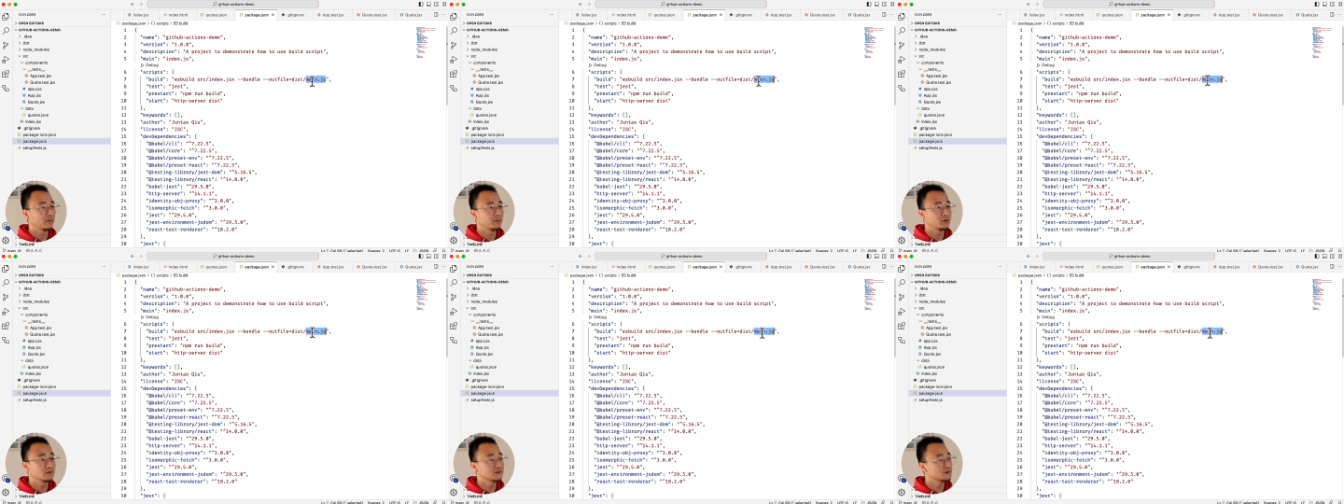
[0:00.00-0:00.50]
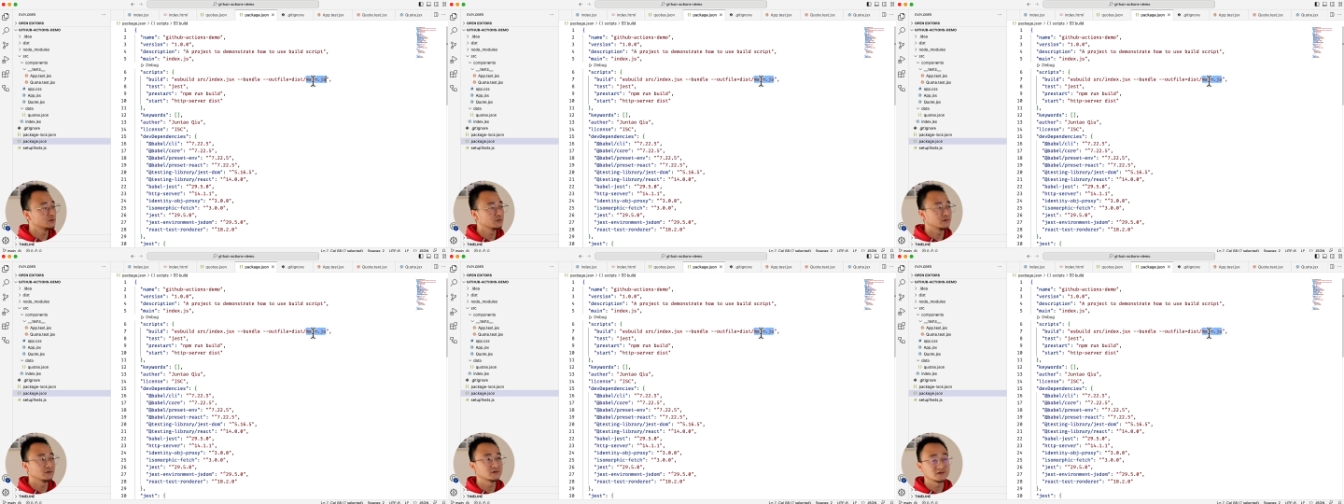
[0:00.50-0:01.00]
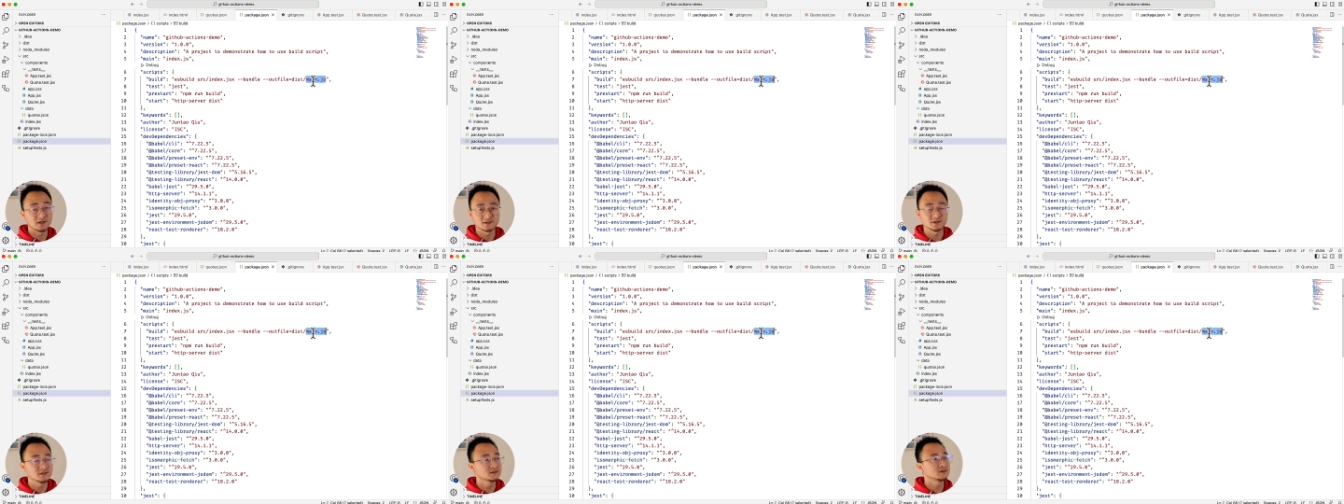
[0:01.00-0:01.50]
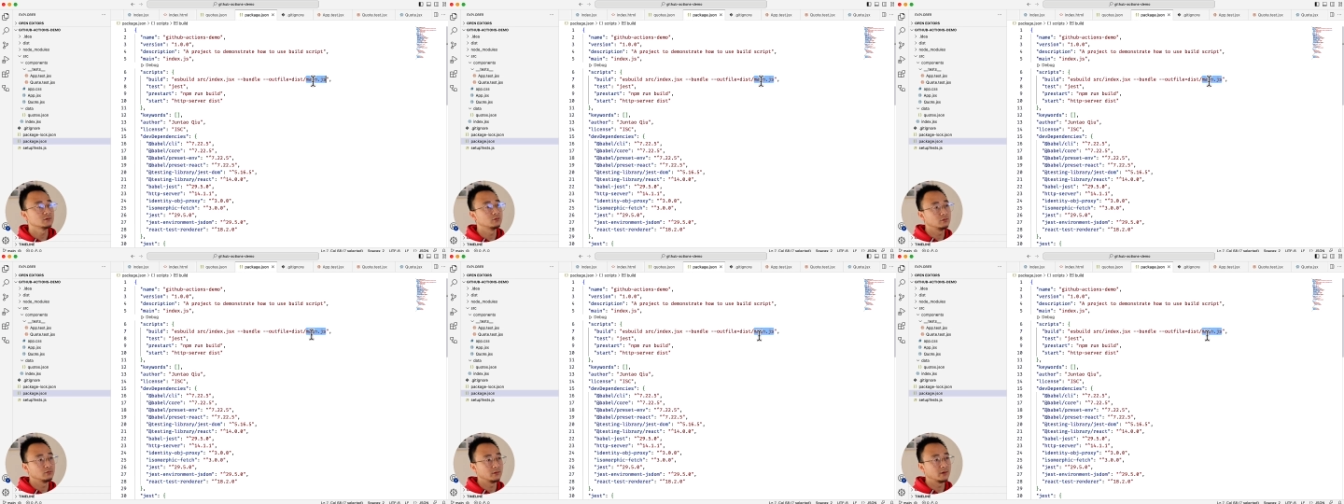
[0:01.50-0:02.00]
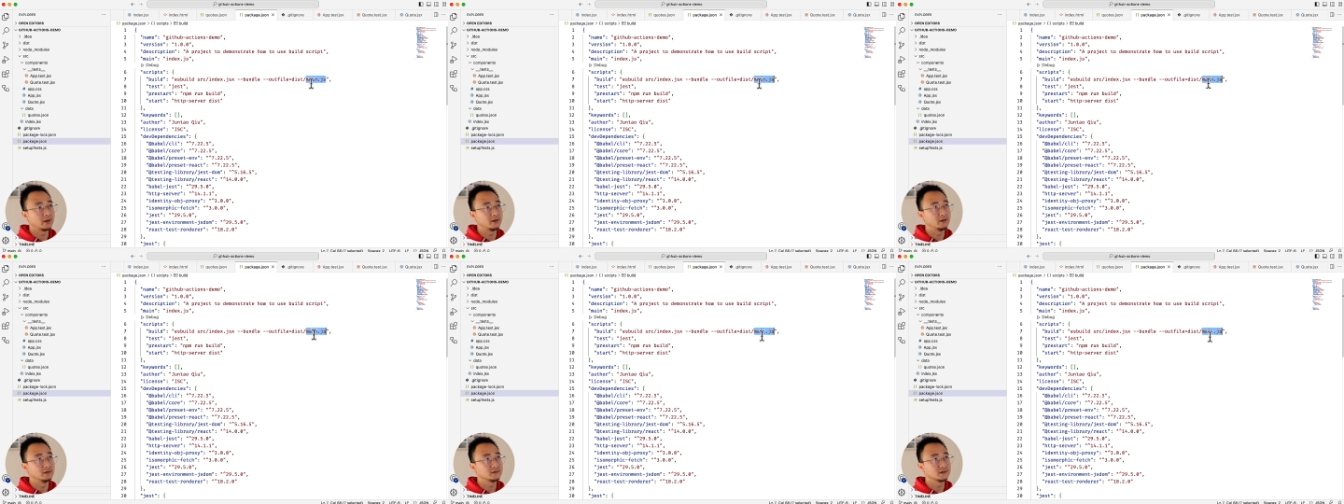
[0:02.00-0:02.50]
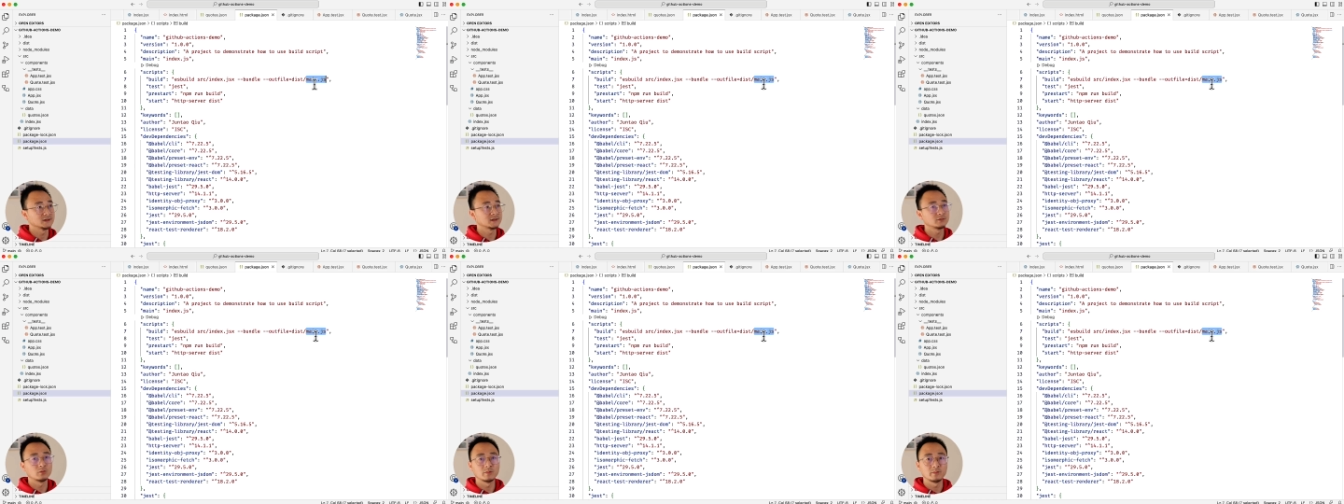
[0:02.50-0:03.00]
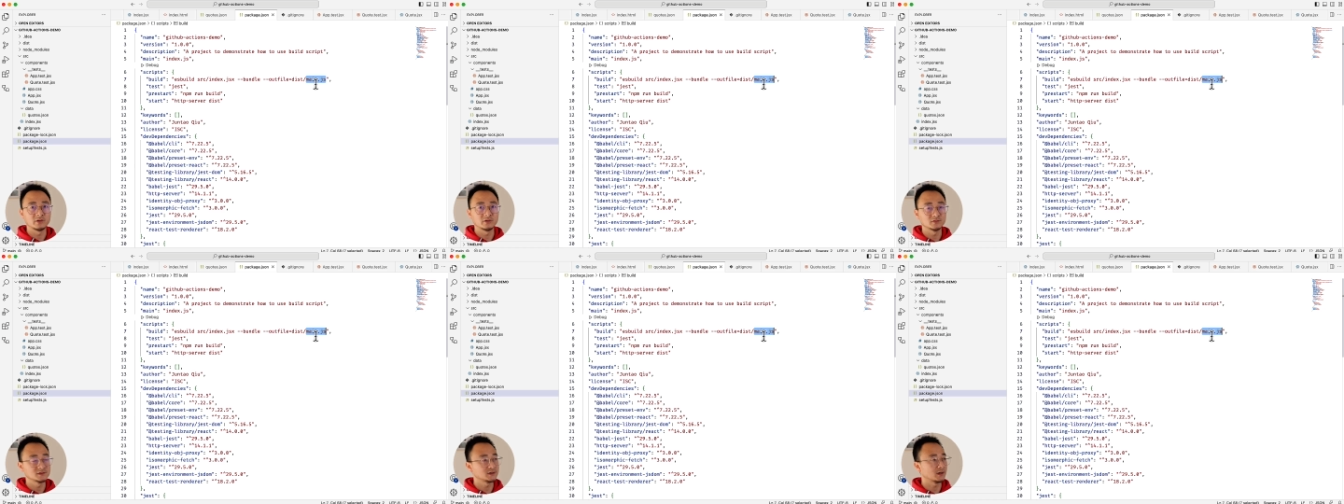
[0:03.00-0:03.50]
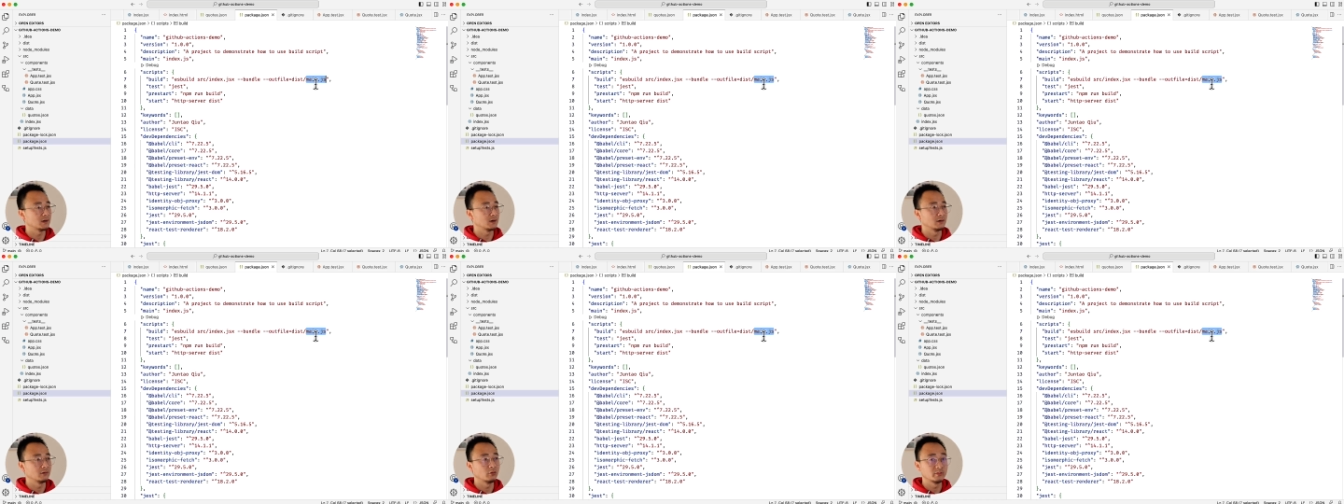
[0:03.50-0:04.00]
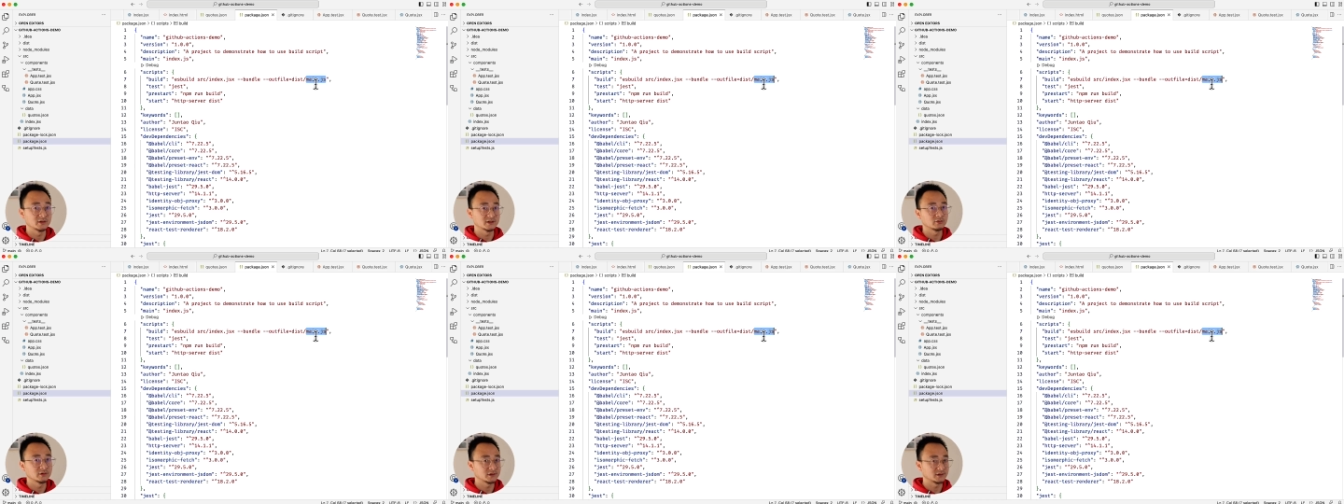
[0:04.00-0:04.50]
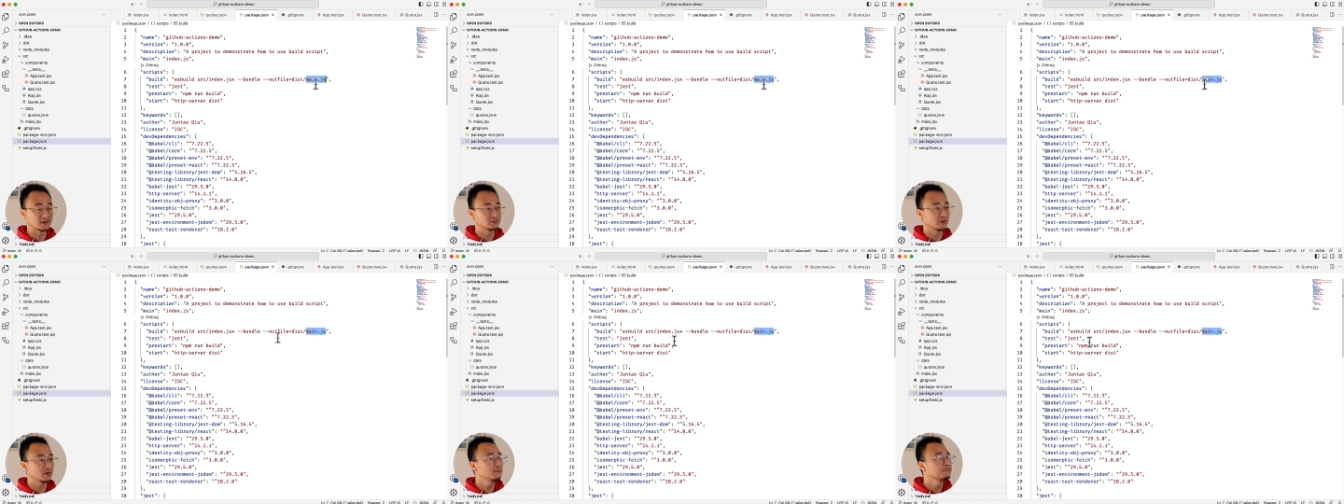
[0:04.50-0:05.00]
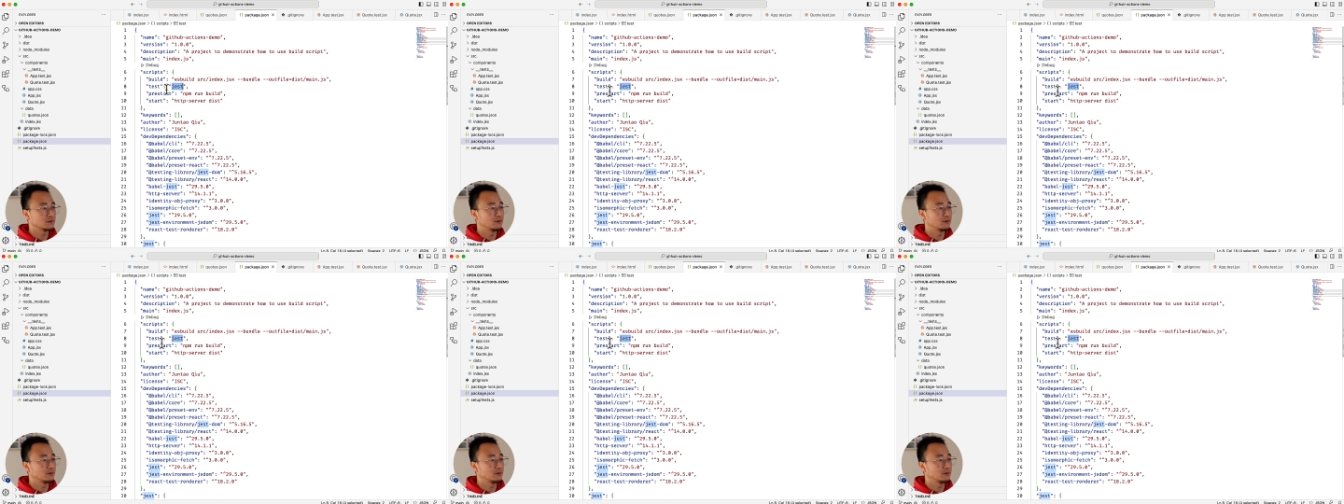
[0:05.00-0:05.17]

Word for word: because it's using the C S S, so a C S S will be used uh, will be generated as well.